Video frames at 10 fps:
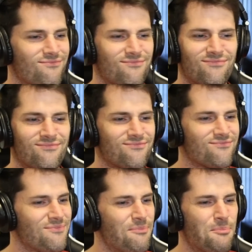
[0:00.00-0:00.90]
so get
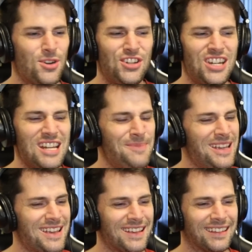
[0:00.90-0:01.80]
a mushy
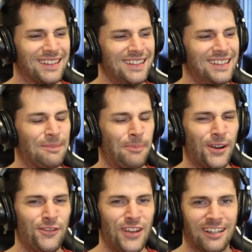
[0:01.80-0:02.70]
peas. This is
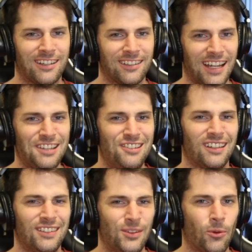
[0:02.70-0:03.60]
perfect cuz I
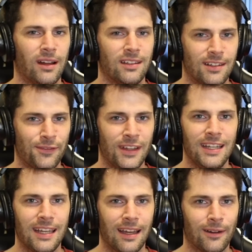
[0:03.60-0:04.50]
just watched a
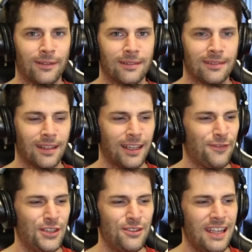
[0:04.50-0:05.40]
video like
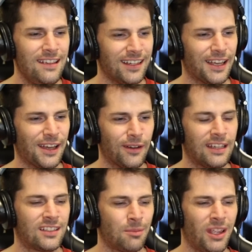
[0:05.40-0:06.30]
a few days ago
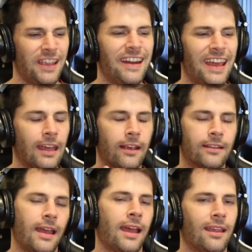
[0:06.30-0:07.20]
explaining
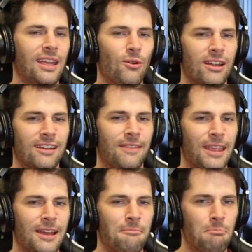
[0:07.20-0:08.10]
exactly what
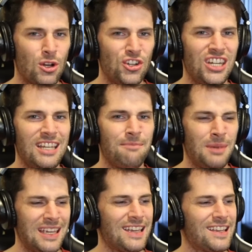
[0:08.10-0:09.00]
mushy
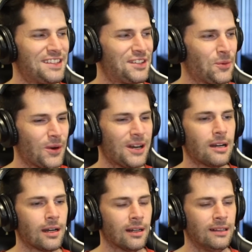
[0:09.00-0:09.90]
peas
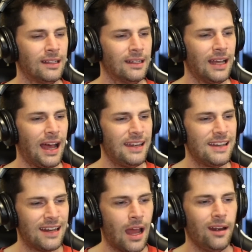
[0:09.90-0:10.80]
were I
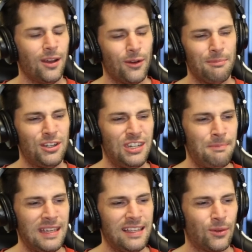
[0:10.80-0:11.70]
did not know what mushy
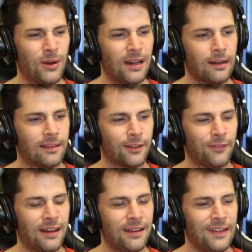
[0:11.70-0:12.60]
peas were till
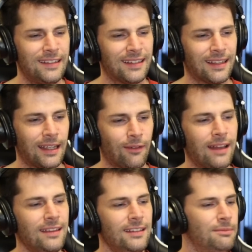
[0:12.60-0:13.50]
very recently.
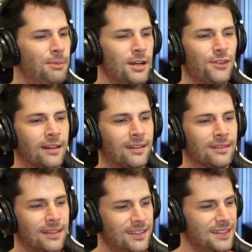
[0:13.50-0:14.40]
Wow, this is perfect.
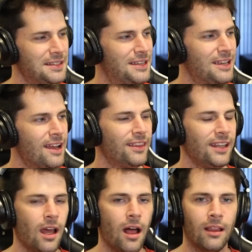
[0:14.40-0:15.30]
This is
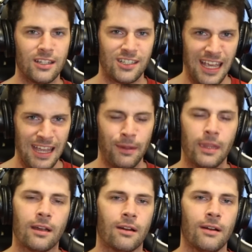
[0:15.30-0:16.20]
the knowledge came
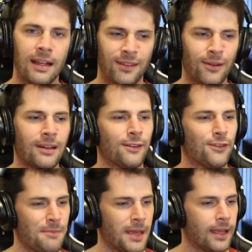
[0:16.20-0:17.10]
in the correct order
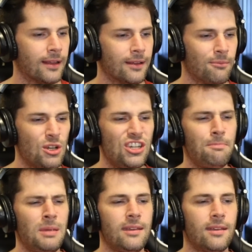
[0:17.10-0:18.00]
for me.
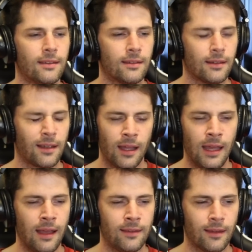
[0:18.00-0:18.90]
Mushy peas kind
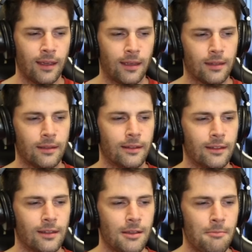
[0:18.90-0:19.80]
of has like
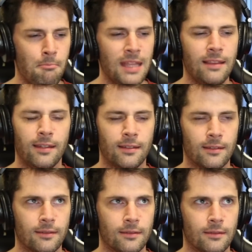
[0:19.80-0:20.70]
mint
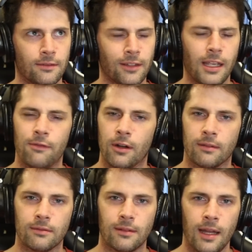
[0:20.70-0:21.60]

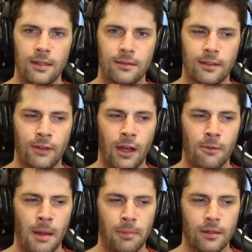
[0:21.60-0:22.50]
flavor, right? If I
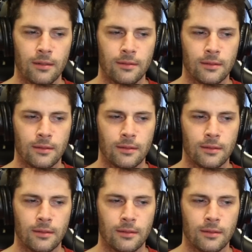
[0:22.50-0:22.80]
remember.